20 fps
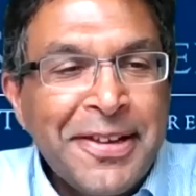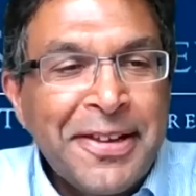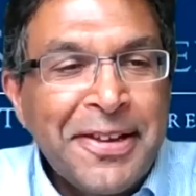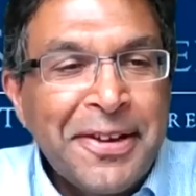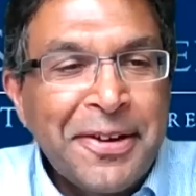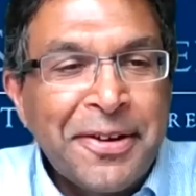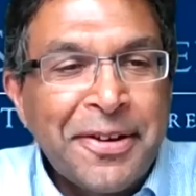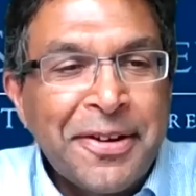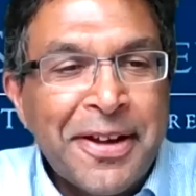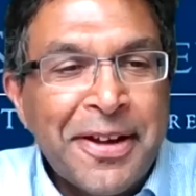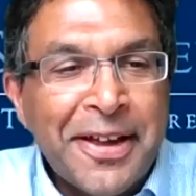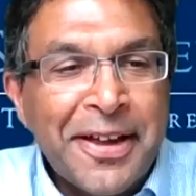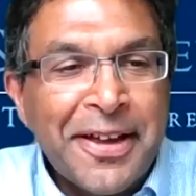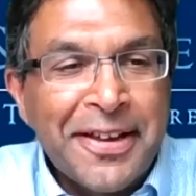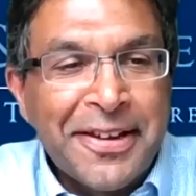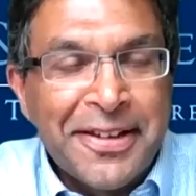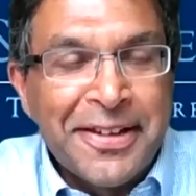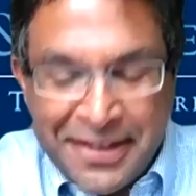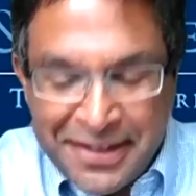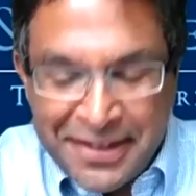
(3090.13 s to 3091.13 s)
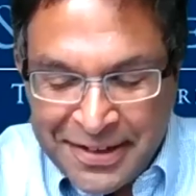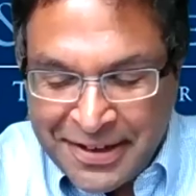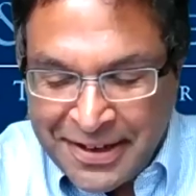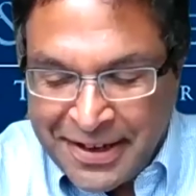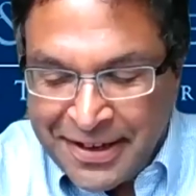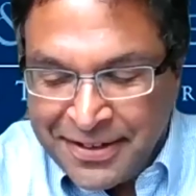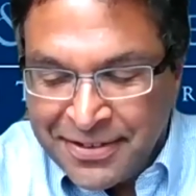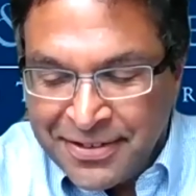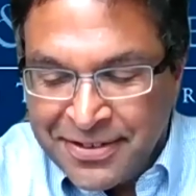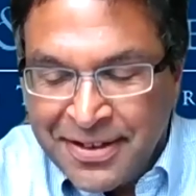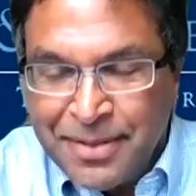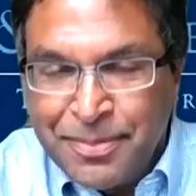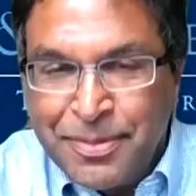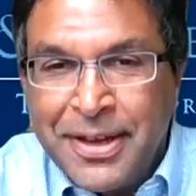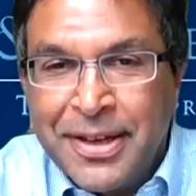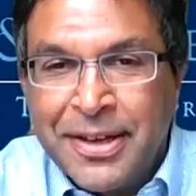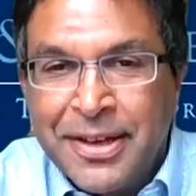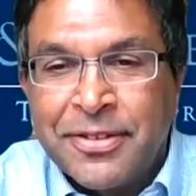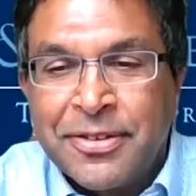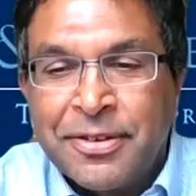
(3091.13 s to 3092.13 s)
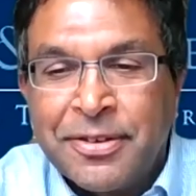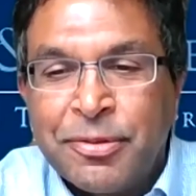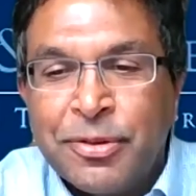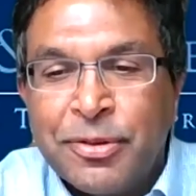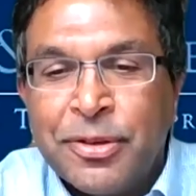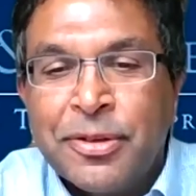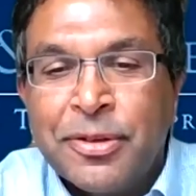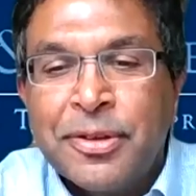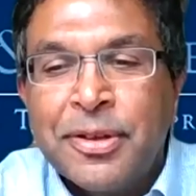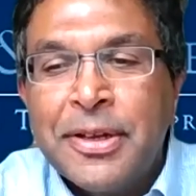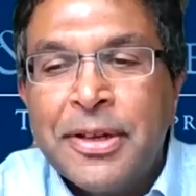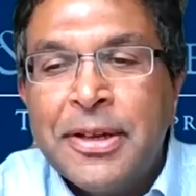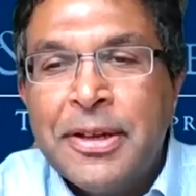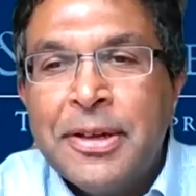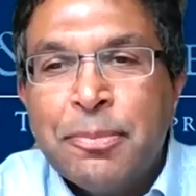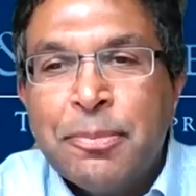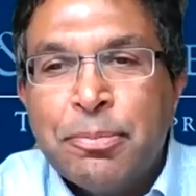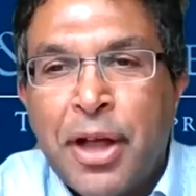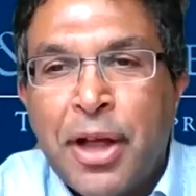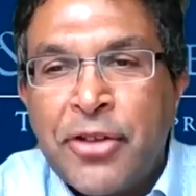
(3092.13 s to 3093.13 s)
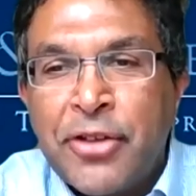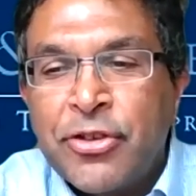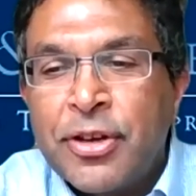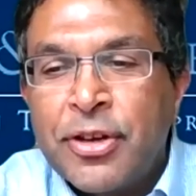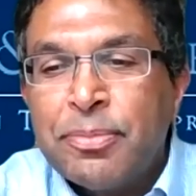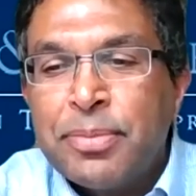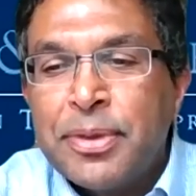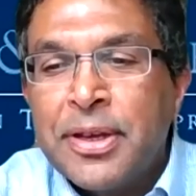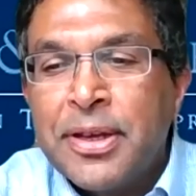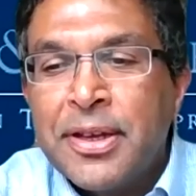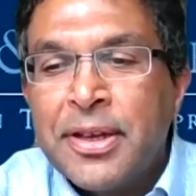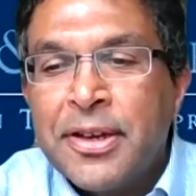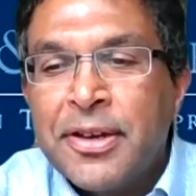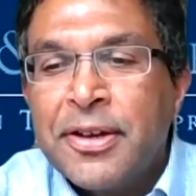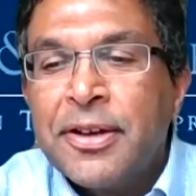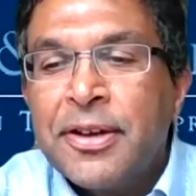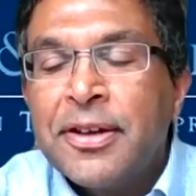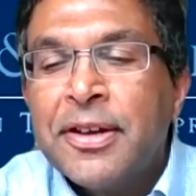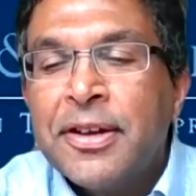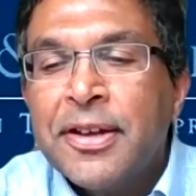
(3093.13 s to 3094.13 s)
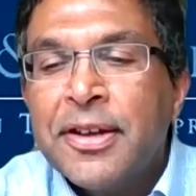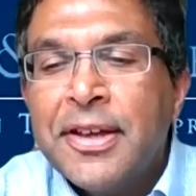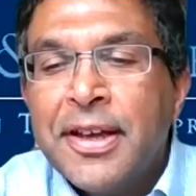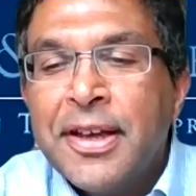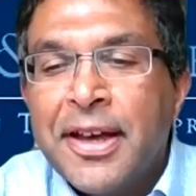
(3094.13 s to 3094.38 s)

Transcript: hear and see me, and it's a real pleasure to be here